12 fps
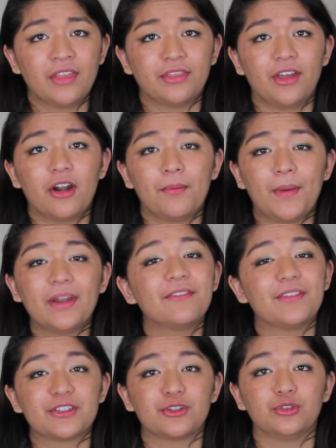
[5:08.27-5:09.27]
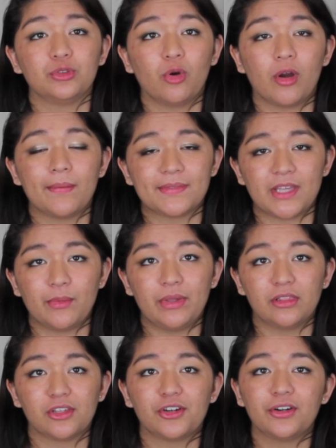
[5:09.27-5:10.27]
There are beneficial norms that we
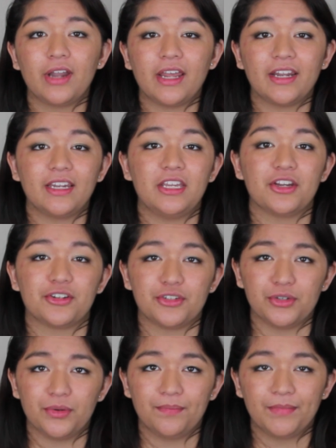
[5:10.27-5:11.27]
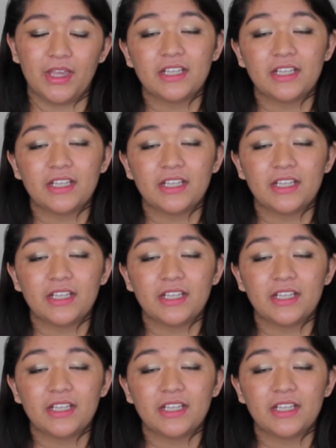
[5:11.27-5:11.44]
learn and adhere to.